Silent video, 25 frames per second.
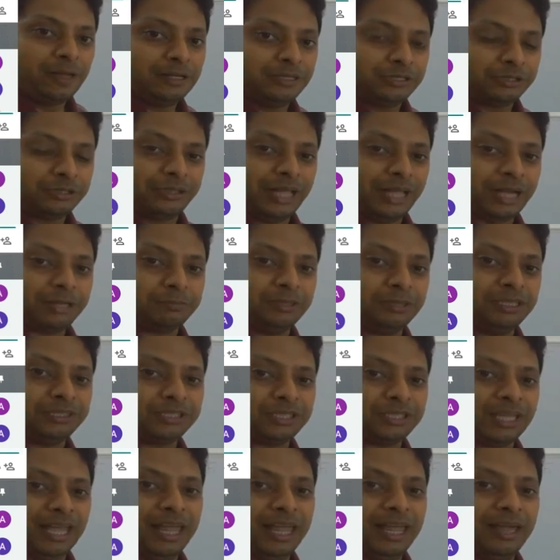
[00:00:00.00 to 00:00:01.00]
So that means
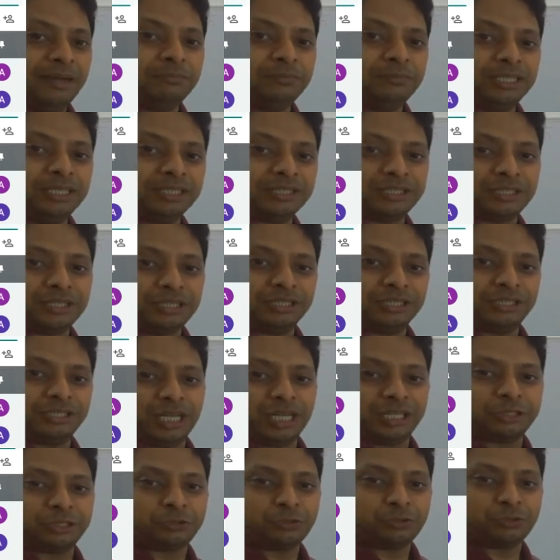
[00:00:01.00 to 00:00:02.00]
M is
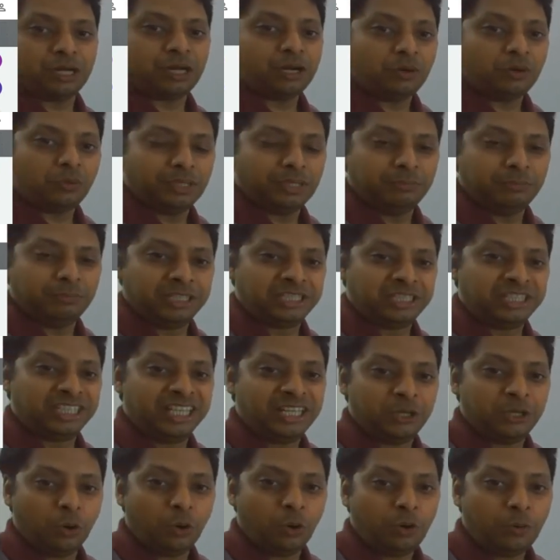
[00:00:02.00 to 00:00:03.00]
just will be
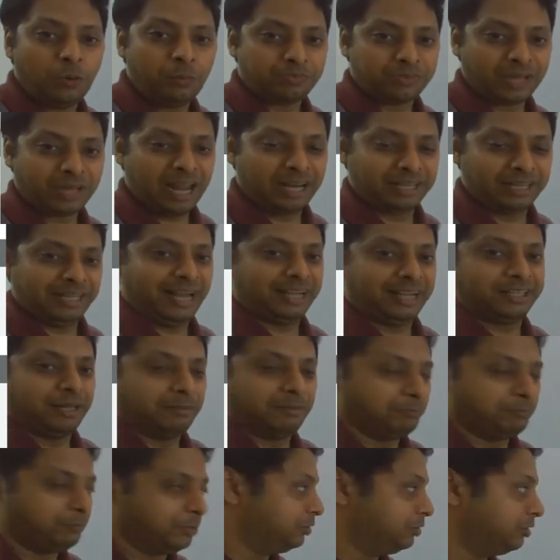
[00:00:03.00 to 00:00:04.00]
0 at that
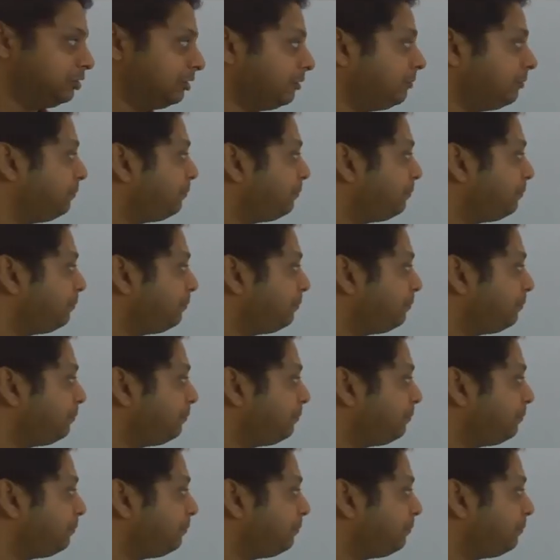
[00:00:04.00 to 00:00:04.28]
temperature.